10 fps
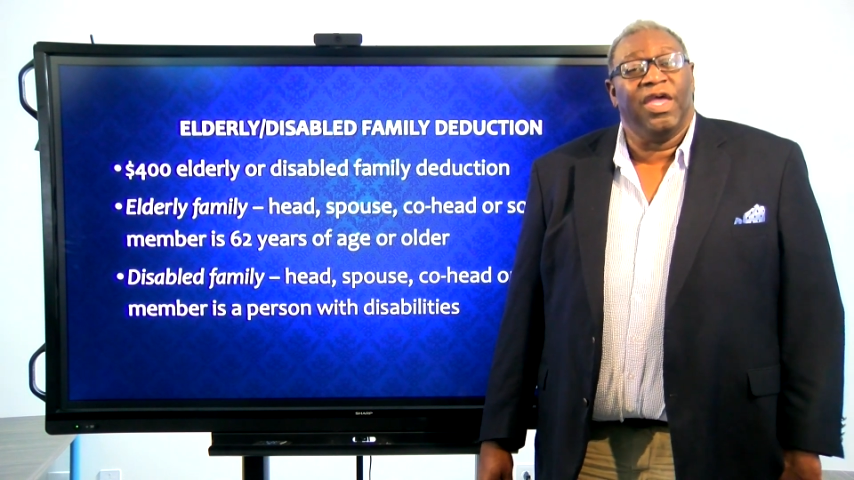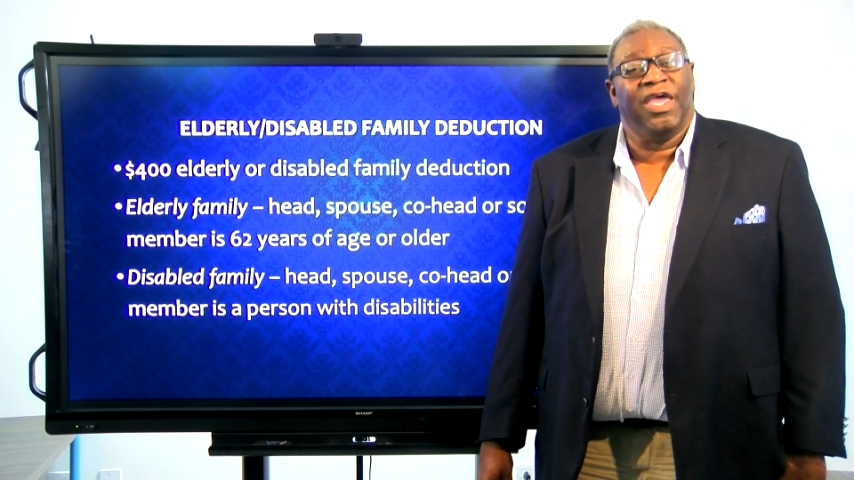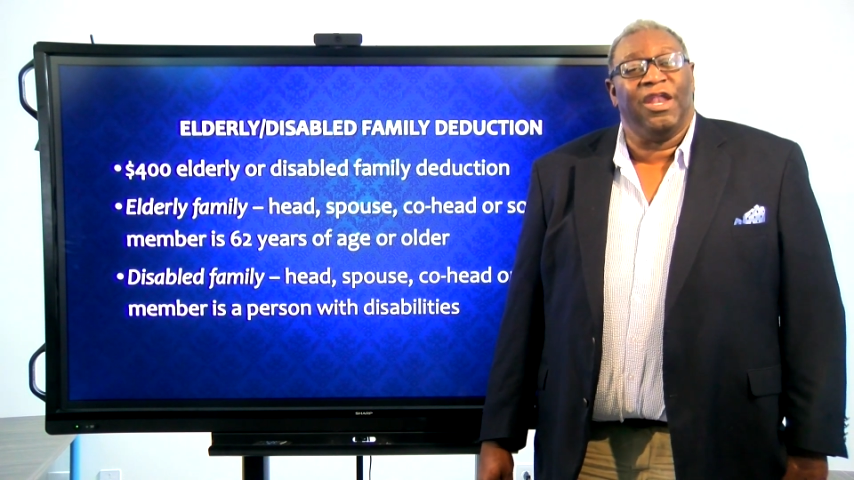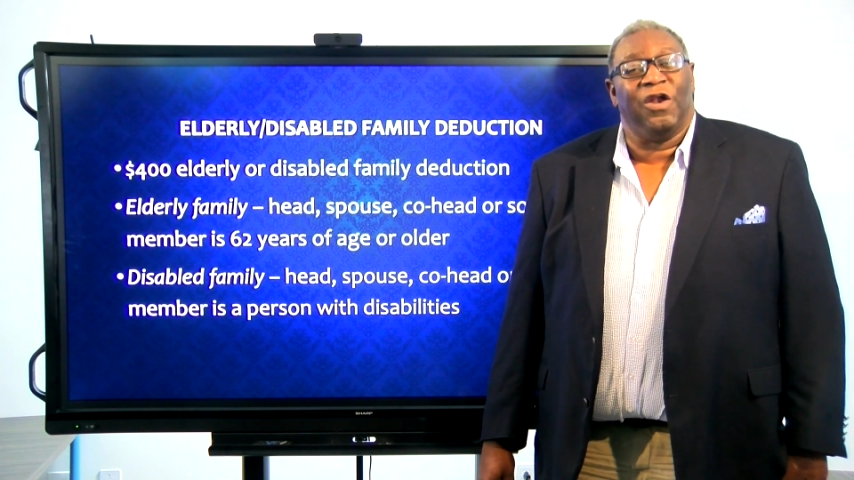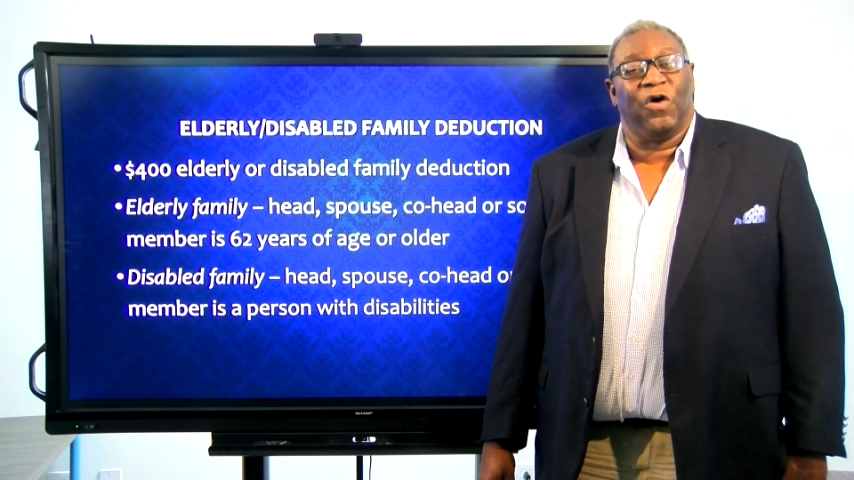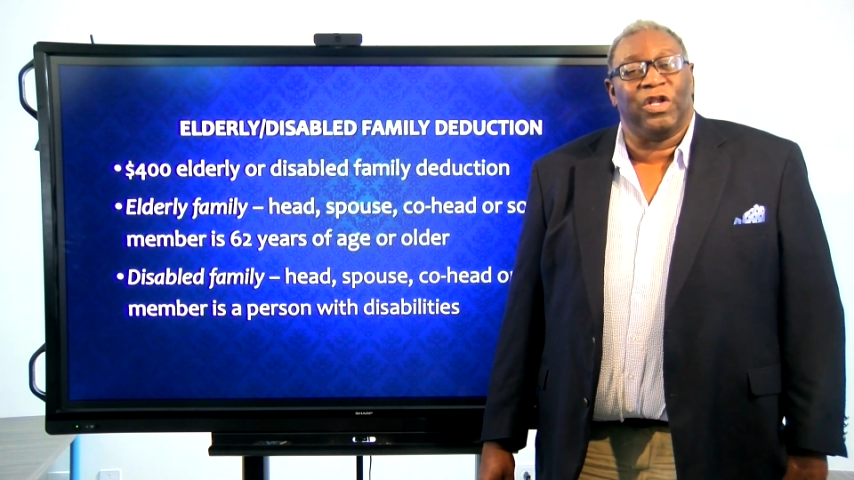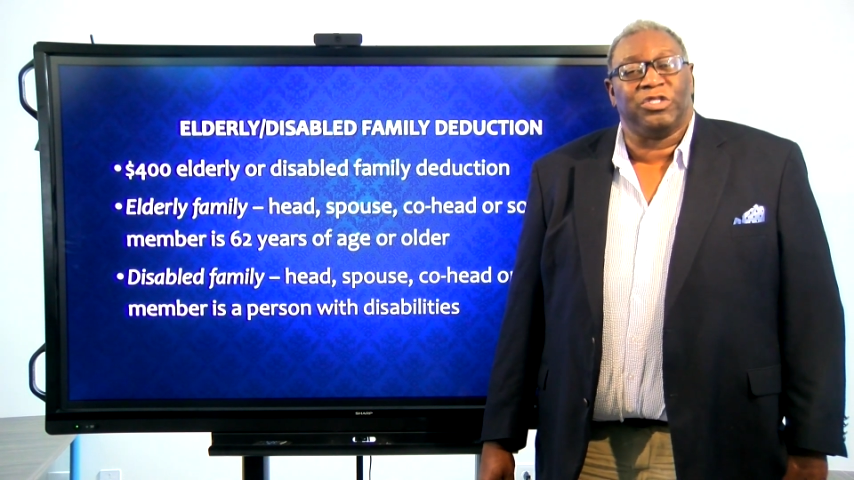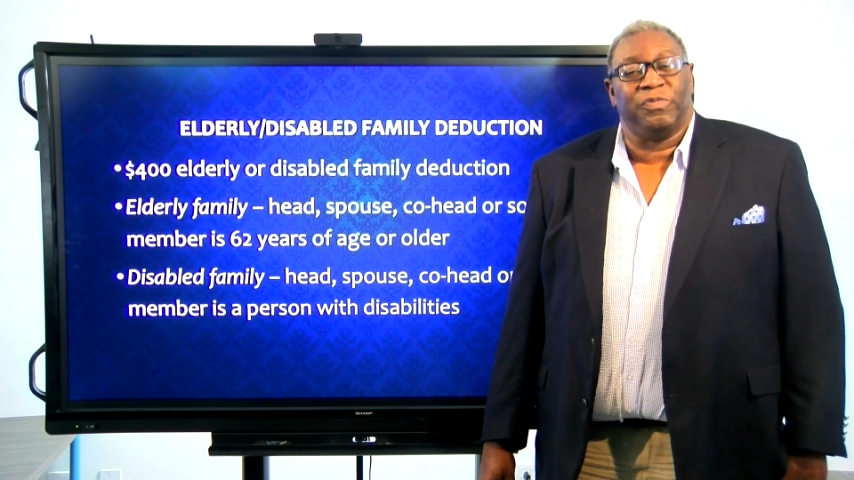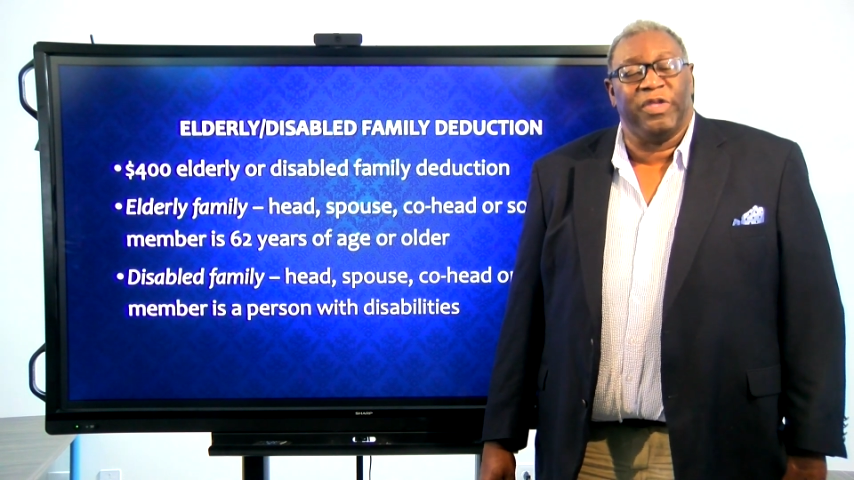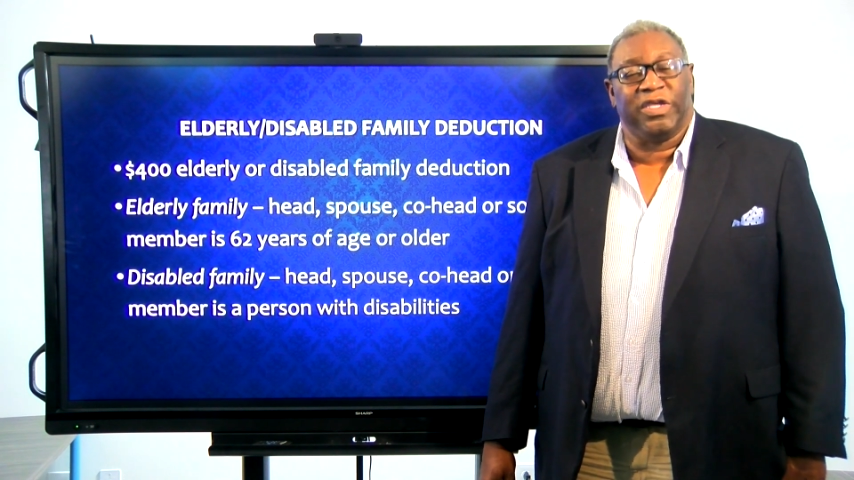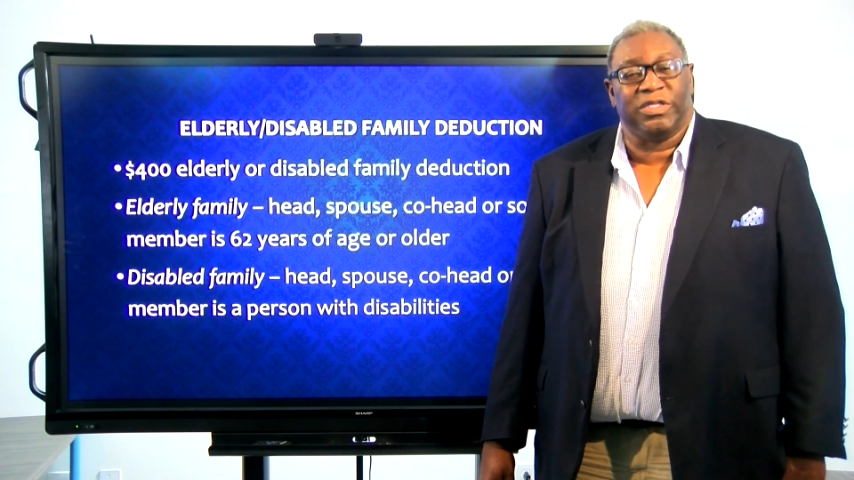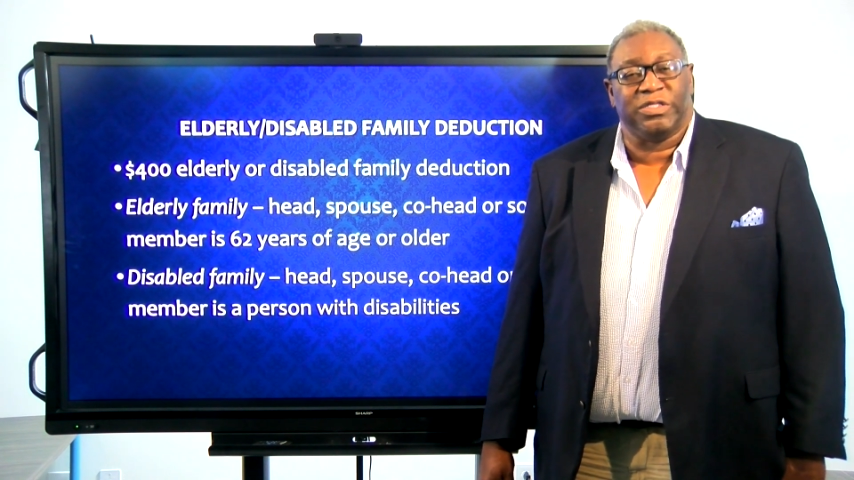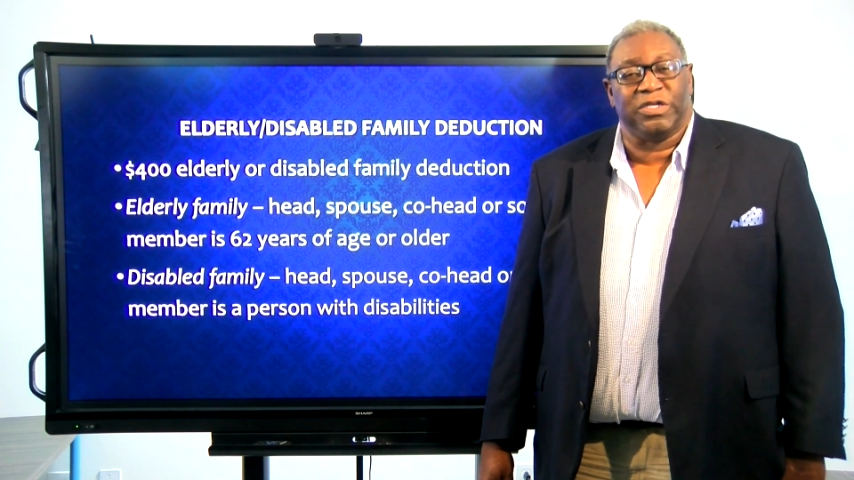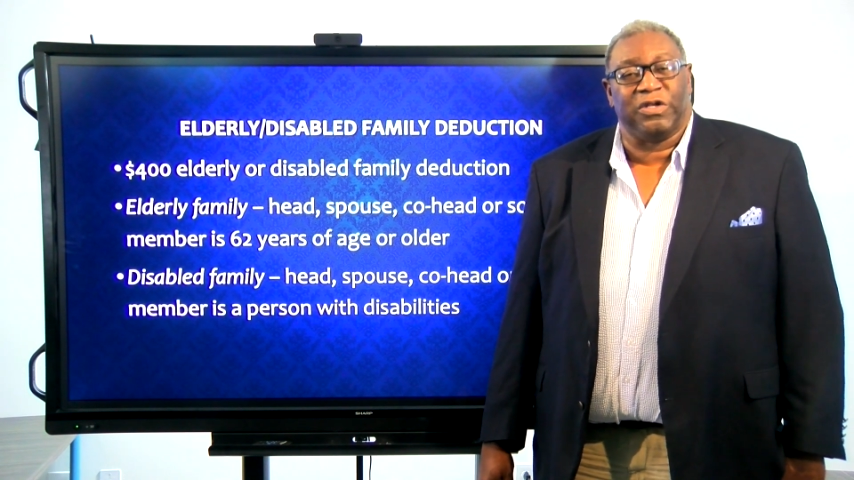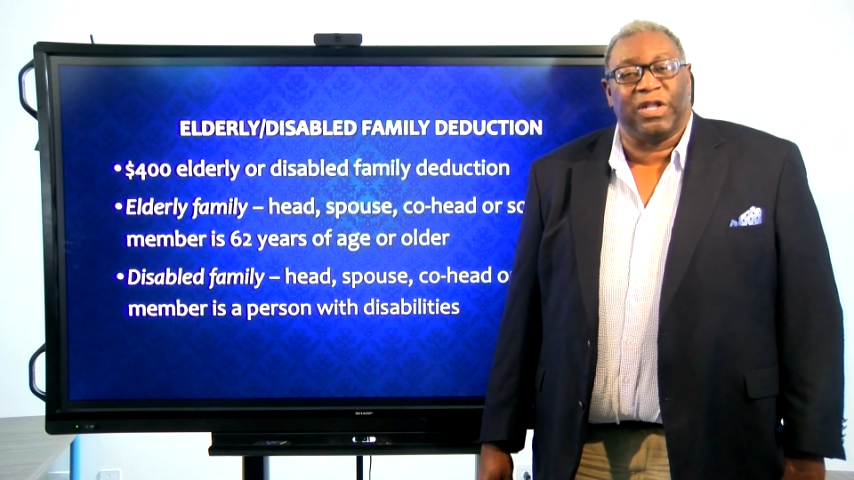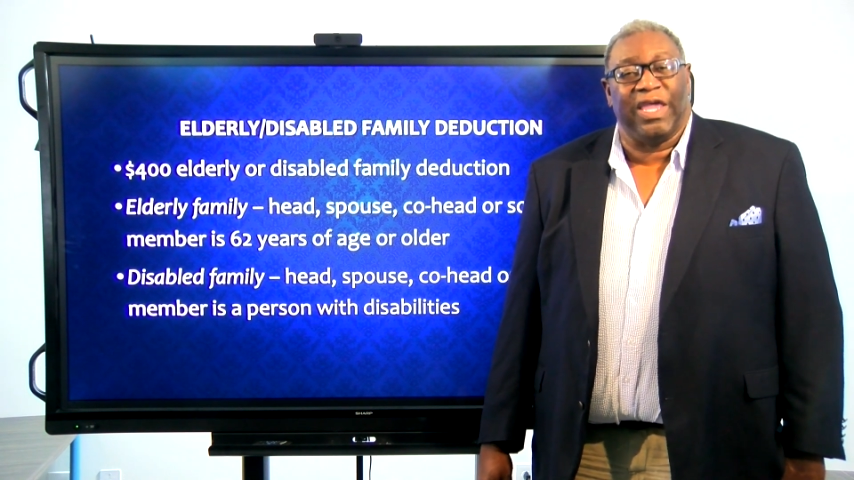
And in order to be considered